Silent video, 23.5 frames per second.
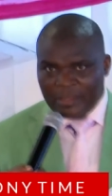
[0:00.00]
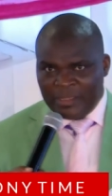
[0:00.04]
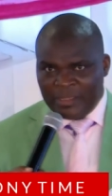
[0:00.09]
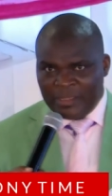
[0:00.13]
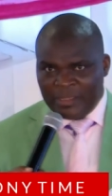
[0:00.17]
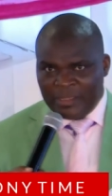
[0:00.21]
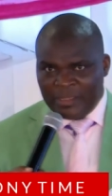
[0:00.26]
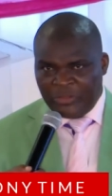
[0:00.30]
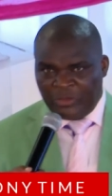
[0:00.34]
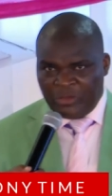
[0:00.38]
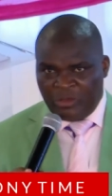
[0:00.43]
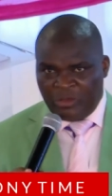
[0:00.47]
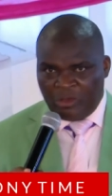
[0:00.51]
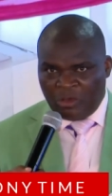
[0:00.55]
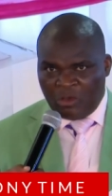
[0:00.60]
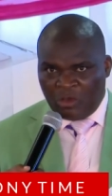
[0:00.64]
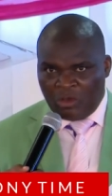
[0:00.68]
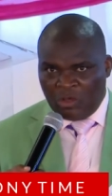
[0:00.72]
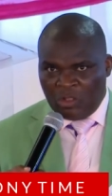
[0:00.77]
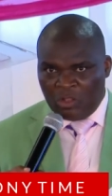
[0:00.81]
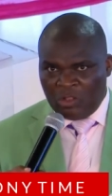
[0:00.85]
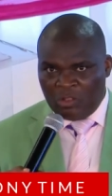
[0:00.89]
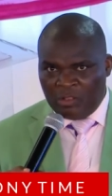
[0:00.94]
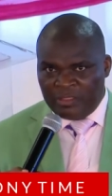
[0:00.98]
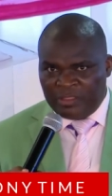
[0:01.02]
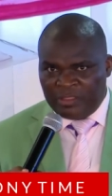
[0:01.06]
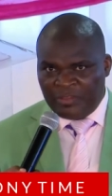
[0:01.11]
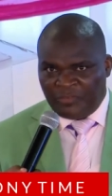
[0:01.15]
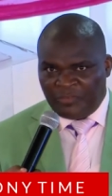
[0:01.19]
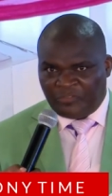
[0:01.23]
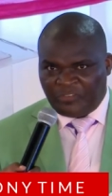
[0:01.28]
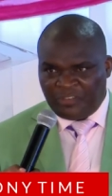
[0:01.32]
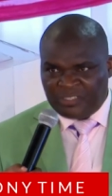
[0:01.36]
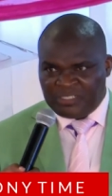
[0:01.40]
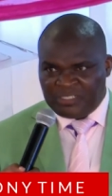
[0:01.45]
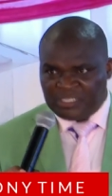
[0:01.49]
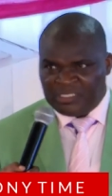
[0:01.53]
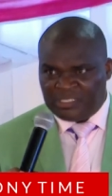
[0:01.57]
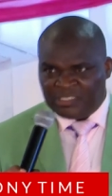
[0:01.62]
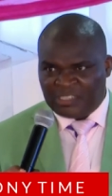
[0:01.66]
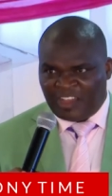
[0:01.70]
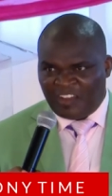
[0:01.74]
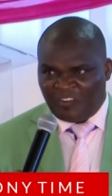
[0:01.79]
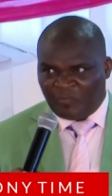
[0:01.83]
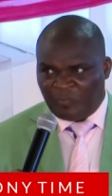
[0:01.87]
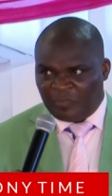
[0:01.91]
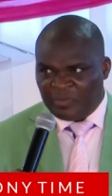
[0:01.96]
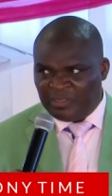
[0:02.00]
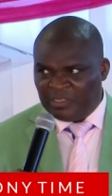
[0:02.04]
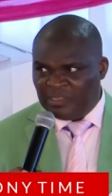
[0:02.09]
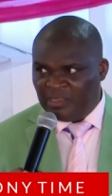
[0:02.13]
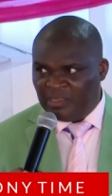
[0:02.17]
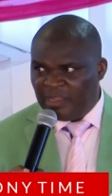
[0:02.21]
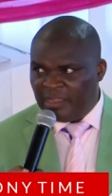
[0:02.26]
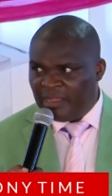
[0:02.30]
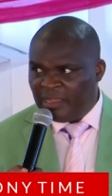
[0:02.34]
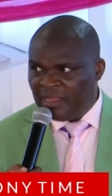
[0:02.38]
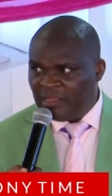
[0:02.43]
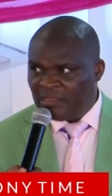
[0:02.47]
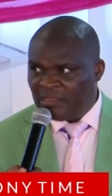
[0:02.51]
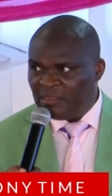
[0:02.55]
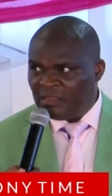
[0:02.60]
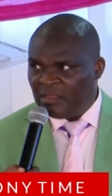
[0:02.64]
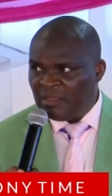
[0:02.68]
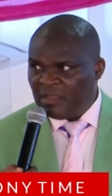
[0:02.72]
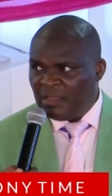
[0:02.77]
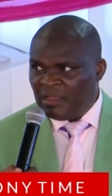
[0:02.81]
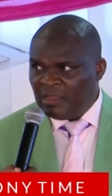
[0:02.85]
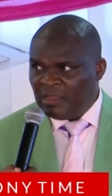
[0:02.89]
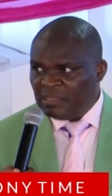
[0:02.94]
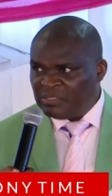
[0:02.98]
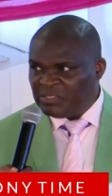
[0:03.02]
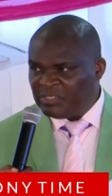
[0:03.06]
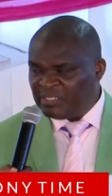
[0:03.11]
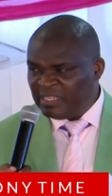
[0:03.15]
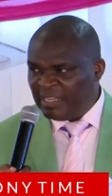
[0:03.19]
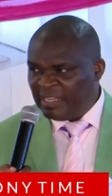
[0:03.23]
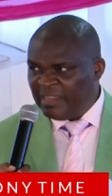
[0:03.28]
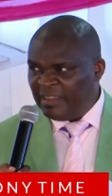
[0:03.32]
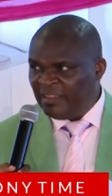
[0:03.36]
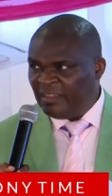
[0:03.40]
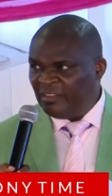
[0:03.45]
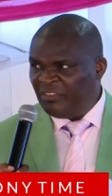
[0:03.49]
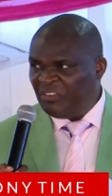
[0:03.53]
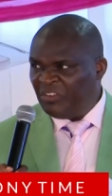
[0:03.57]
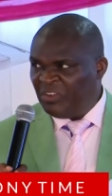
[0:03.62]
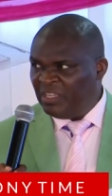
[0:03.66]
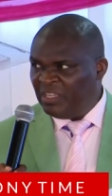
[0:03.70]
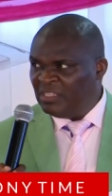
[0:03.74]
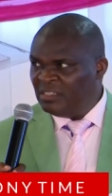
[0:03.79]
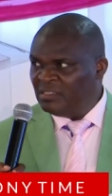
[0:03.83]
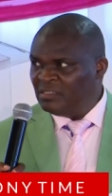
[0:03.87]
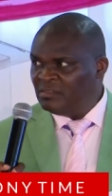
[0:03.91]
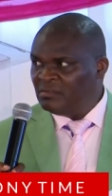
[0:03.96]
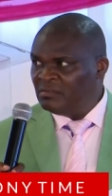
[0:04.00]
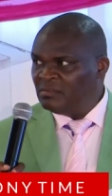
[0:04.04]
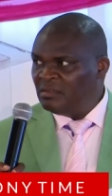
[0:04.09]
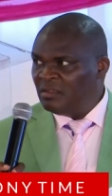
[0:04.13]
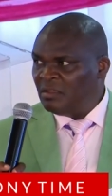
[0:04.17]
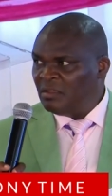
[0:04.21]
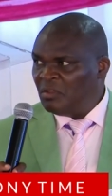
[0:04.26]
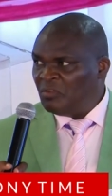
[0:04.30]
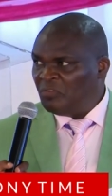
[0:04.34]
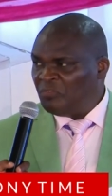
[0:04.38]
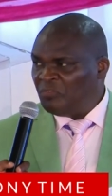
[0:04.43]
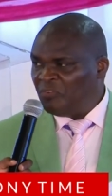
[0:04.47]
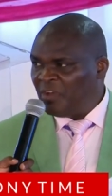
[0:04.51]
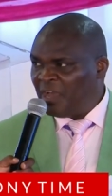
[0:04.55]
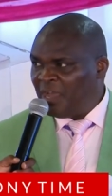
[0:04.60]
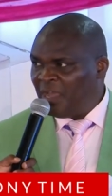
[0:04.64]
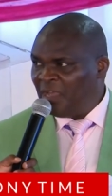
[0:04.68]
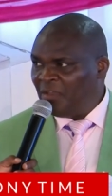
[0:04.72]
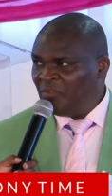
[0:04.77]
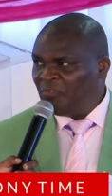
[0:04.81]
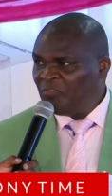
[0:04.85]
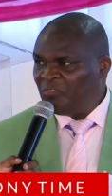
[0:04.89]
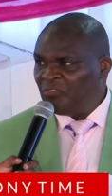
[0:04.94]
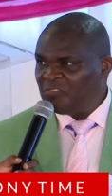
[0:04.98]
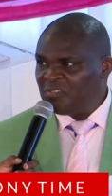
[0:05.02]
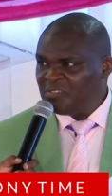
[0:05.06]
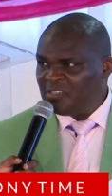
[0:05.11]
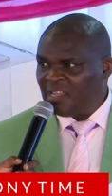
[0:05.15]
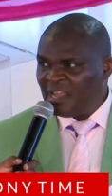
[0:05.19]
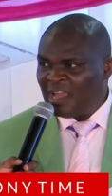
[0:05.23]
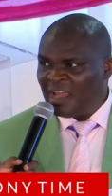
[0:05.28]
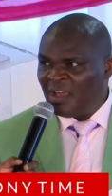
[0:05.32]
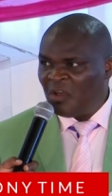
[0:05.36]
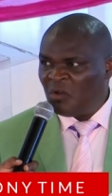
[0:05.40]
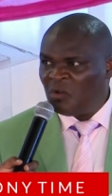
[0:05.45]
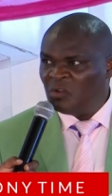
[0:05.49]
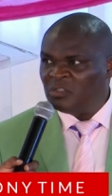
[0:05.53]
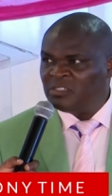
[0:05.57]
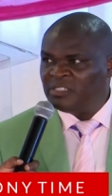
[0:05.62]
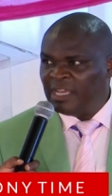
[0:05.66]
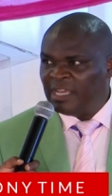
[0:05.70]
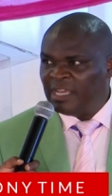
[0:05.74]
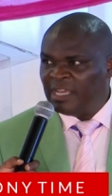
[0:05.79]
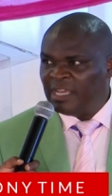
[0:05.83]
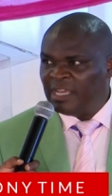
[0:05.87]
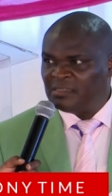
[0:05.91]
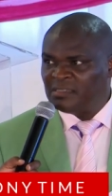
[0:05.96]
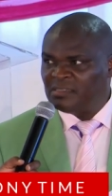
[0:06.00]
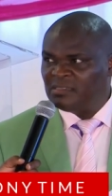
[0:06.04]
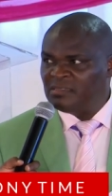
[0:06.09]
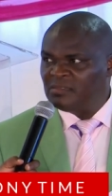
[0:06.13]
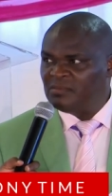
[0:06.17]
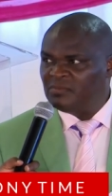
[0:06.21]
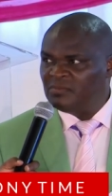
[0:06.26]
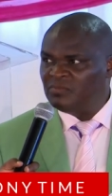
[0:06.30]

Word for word: In all the visits, I've been uh, staying in five-star hotels.